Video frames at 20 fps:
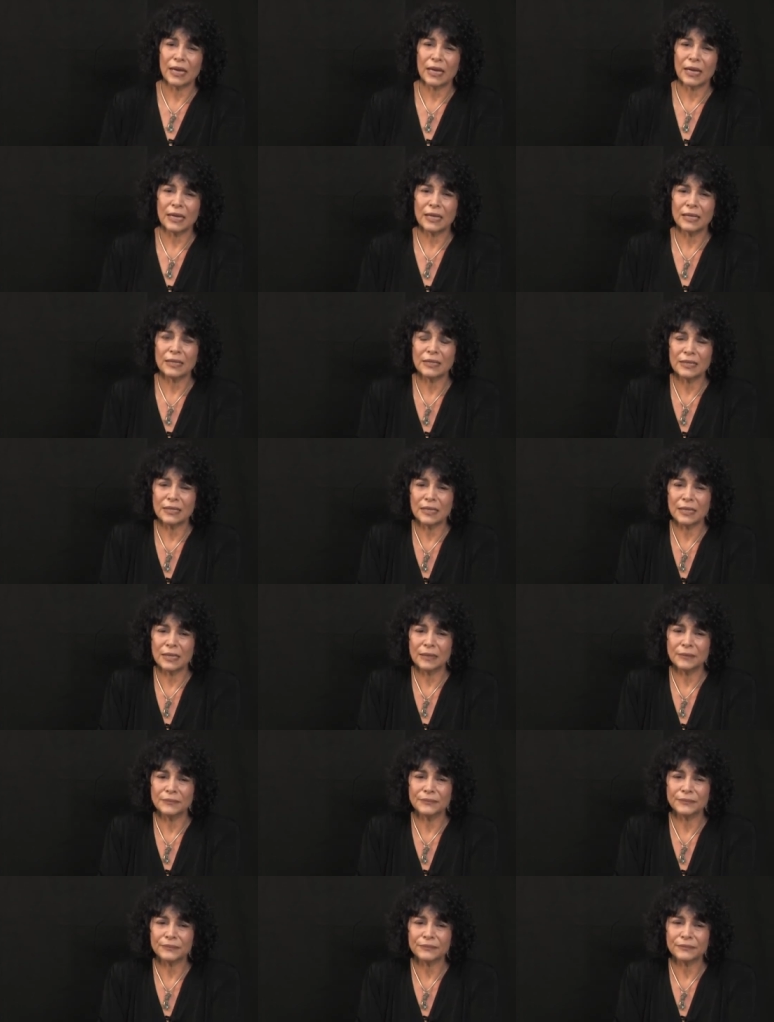
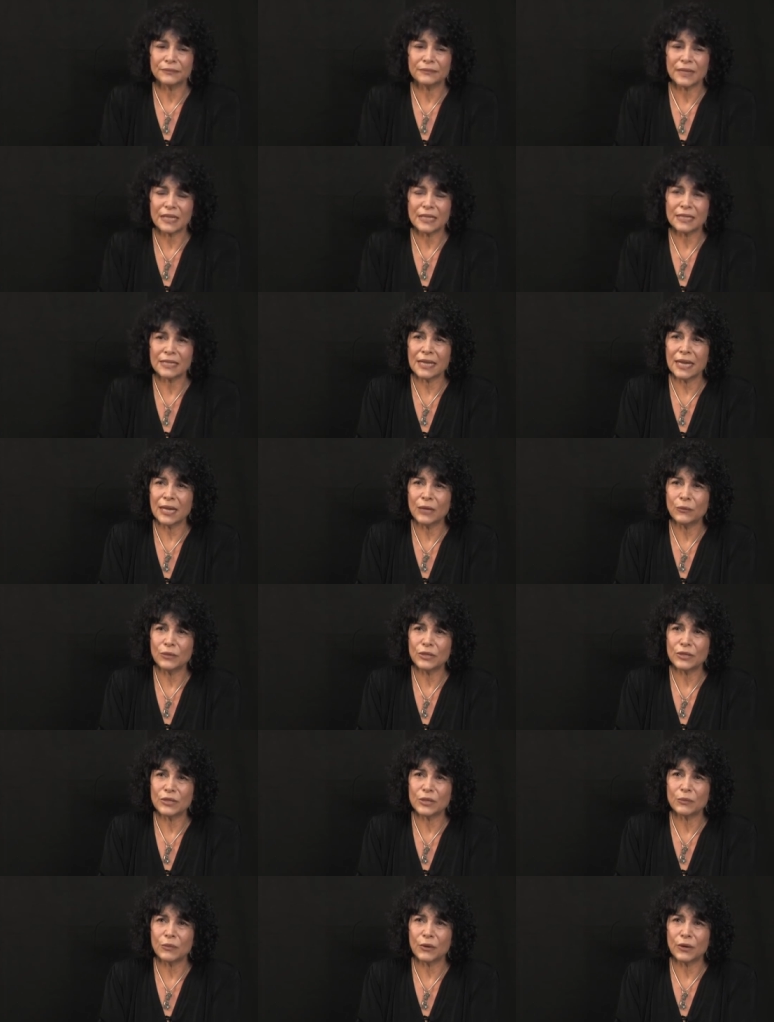And Stan
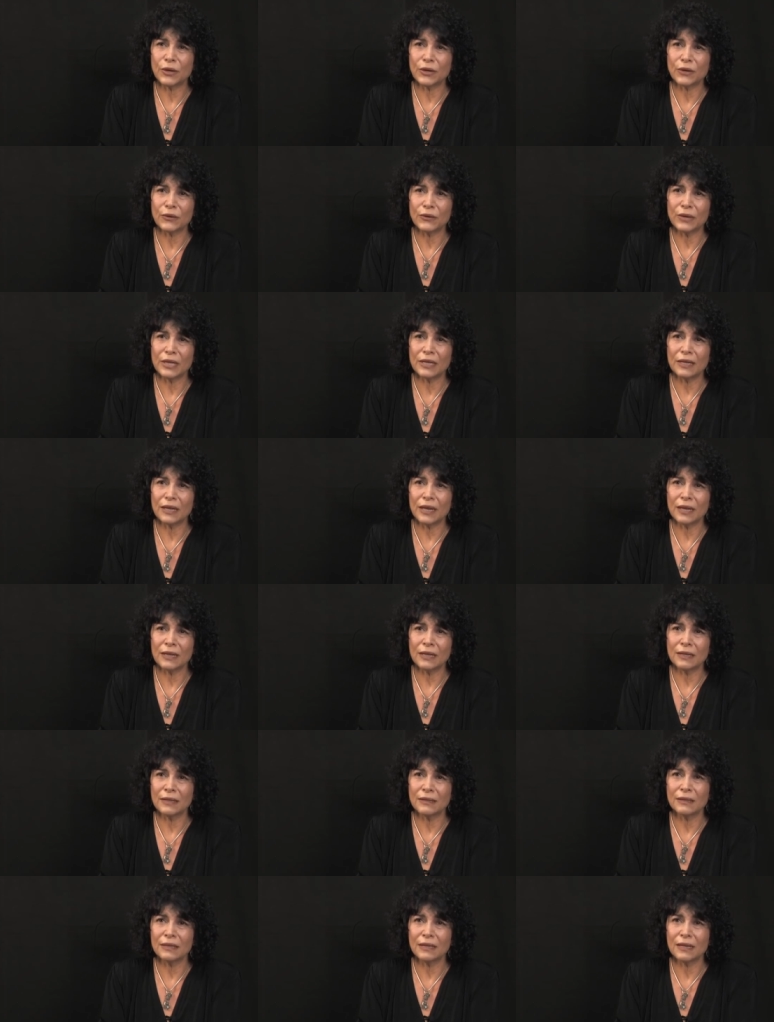would support Grit
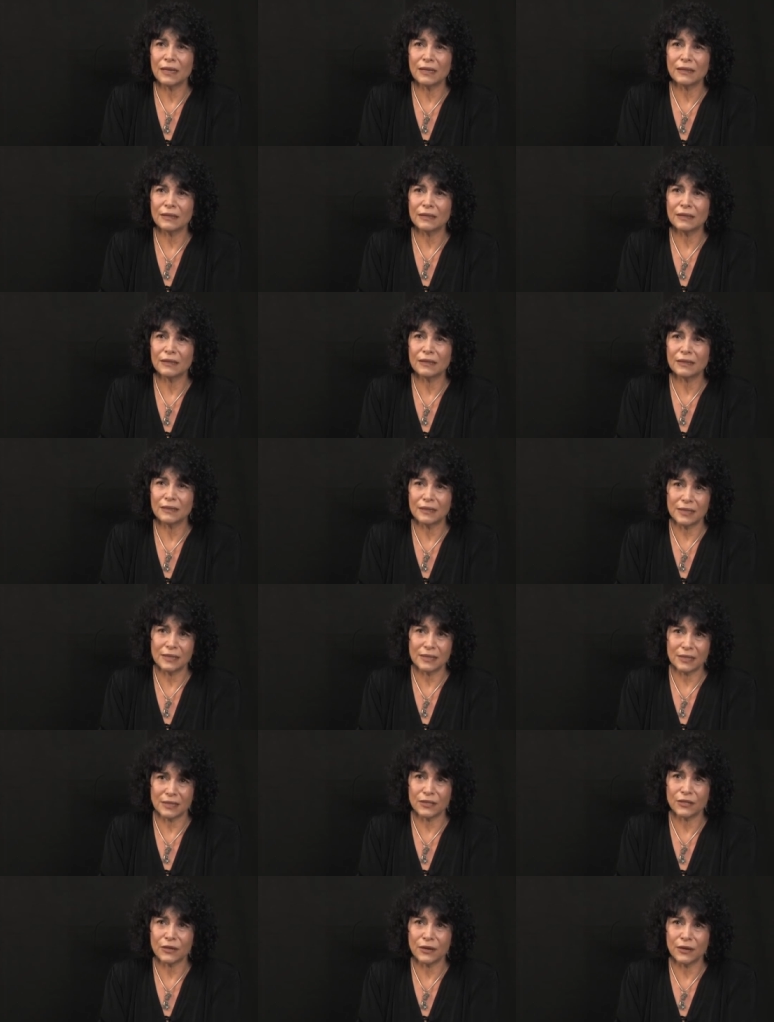in
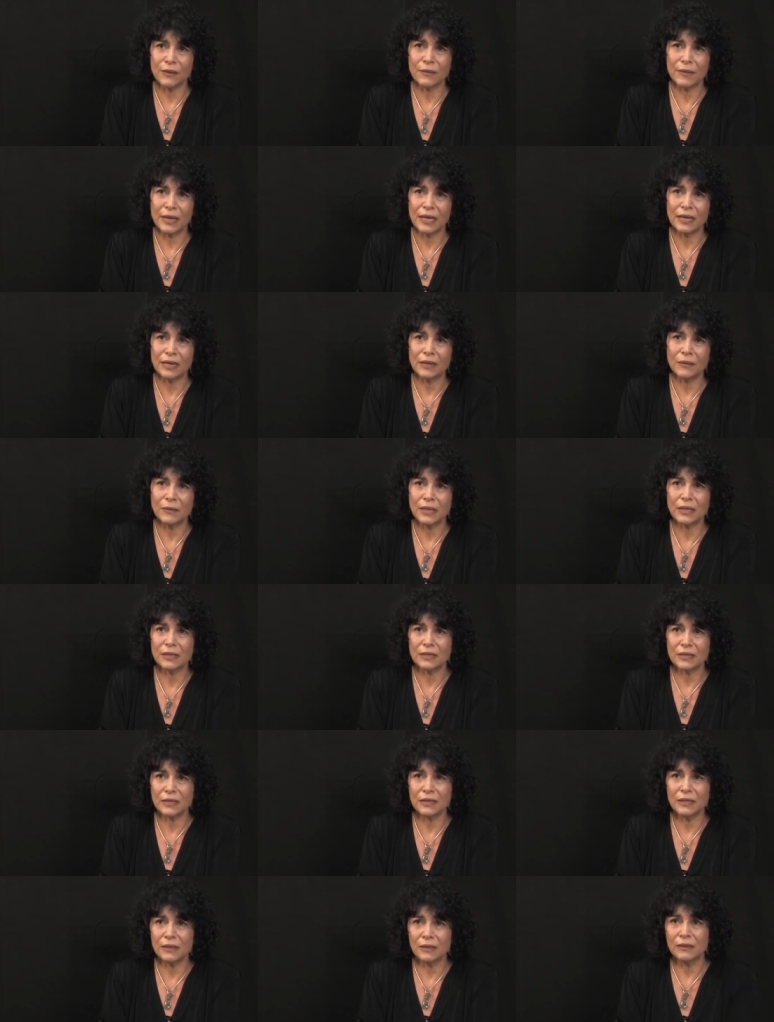his guitar making
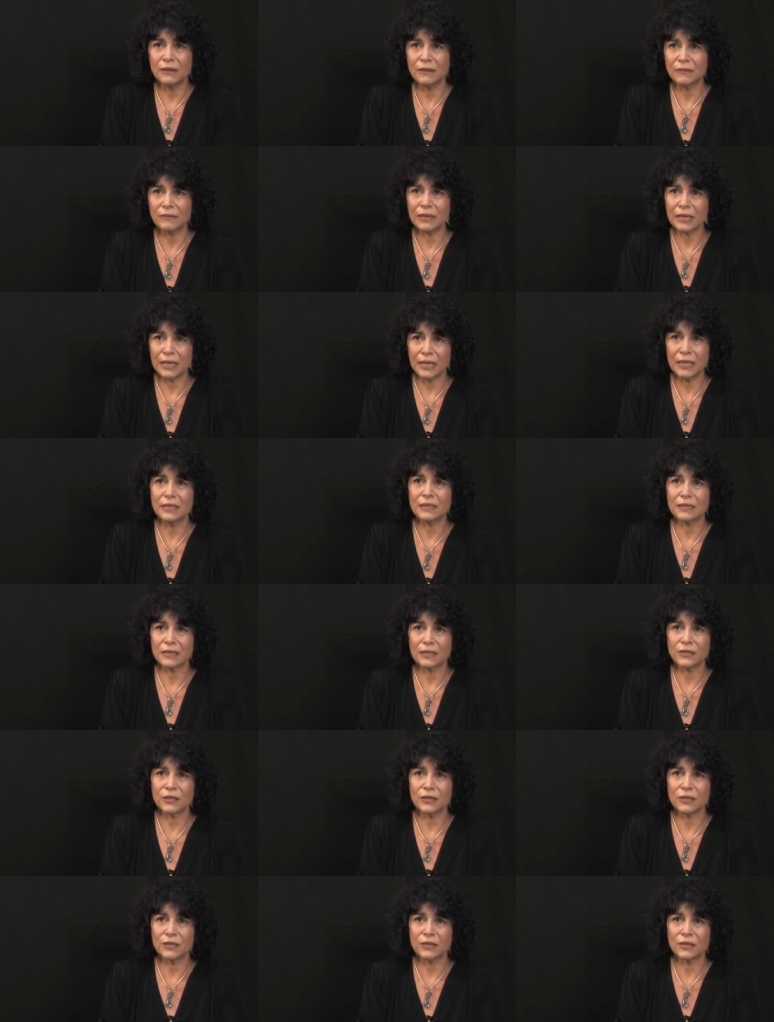because he played his